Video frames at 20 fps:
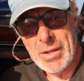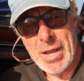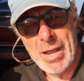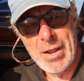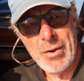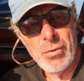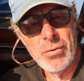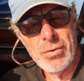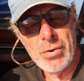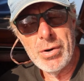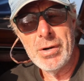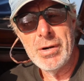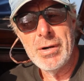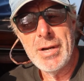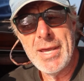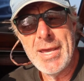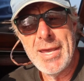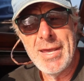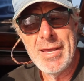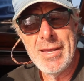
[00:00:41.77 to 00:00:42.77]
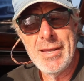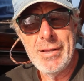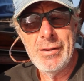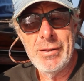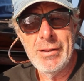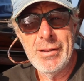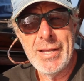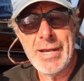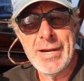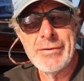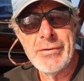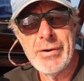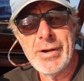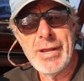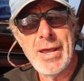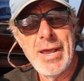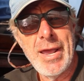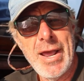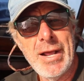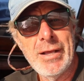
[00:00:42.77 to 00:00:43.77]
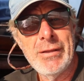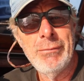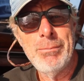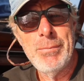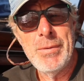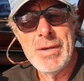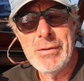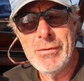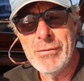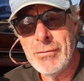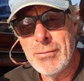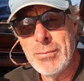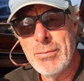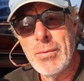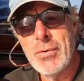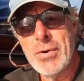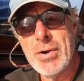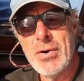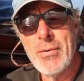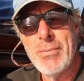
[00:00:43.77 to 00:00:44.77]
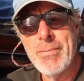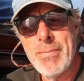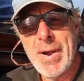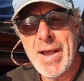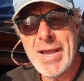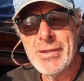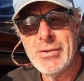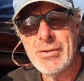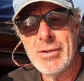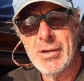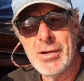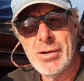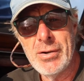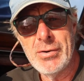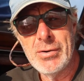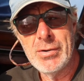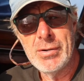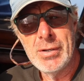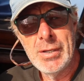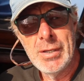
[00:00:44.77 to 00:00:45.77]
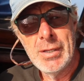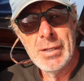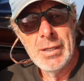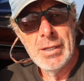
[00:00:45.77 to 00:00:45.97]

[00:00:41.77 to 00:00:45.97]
I ordered a electric XB 2.0 bicycle.